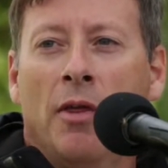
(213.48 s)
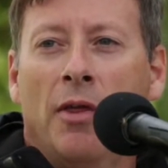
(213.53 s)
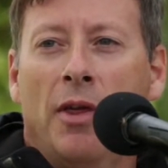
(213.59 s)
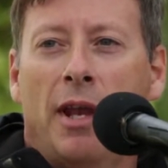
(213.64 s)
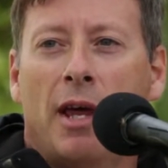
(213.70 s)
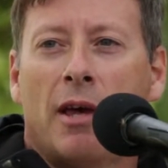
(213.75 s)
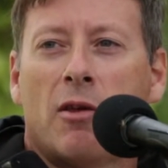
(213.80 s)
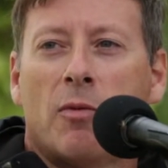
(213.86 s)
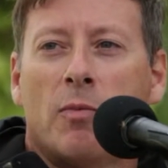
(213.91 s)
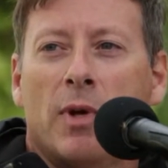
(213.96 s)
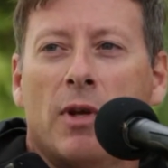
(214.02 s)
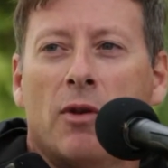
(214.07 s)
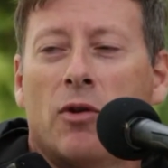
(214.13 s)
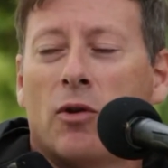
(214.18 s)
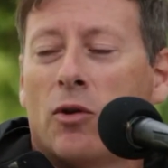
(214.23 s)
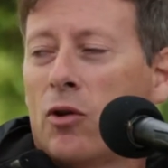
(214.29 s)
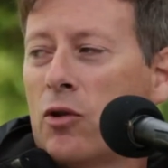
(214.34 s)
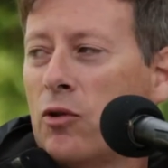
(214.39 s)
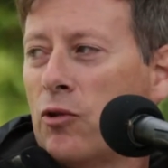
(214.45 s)
that hasn't been
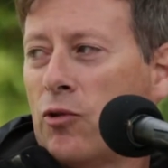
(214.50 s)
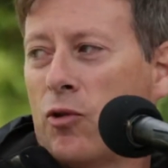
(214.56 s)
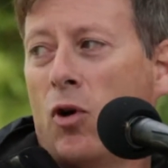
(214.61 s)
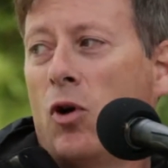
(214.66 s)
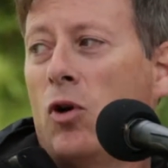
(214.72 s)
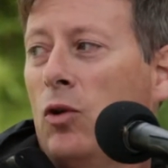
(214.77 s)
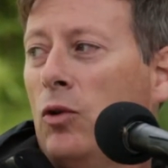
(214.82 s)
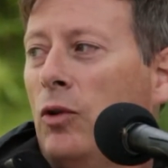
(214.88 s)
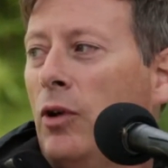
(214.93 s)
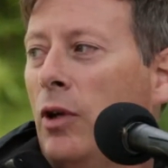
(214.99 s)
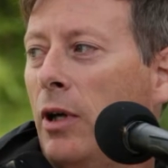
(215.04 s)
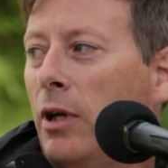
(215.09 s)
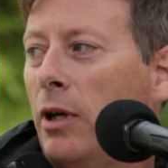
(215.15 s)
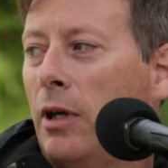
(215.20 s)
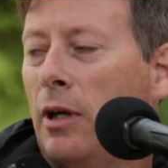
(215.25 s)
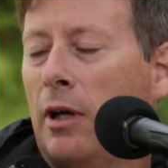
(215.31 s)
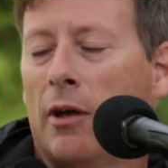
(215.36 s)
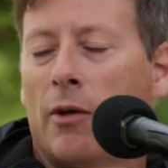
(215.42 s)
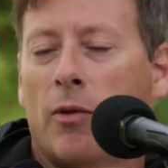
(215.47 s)
too controlled
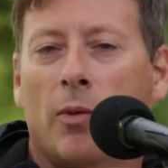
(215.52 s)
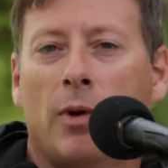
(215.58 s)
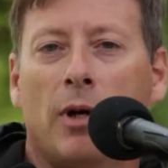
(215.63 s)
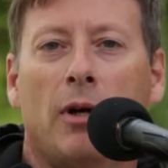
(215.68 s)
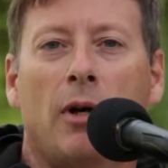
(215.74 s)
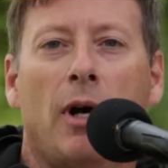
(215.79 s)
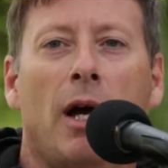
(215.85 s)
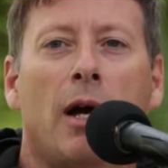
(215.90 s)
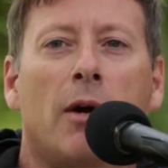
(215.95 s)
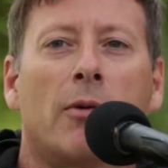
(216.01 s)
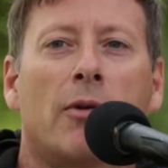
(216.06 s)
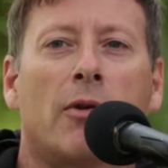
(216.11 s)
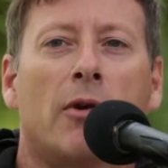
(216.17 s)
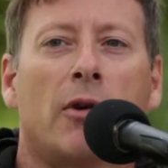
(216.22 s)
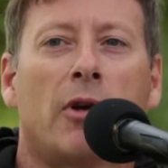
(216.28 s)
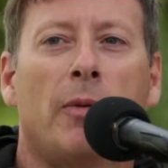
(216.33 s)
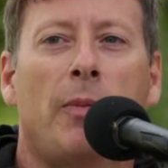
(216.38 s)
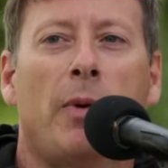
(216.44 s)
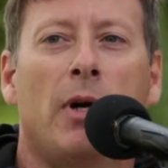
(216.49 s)
as well, how it's
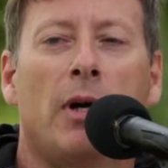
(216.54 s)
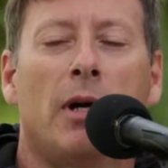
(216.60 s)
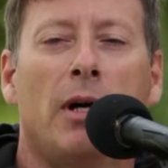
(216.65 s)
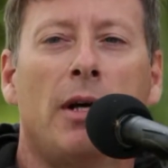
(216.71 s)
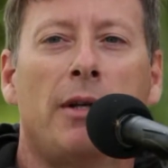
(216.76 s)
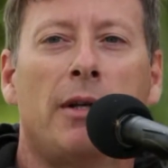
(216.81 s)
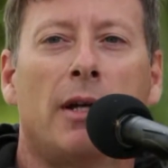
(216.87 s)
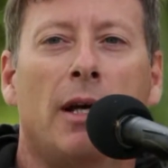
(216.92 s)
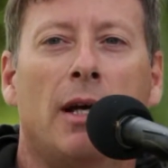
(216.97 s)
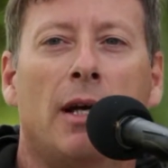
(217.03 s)
occupied.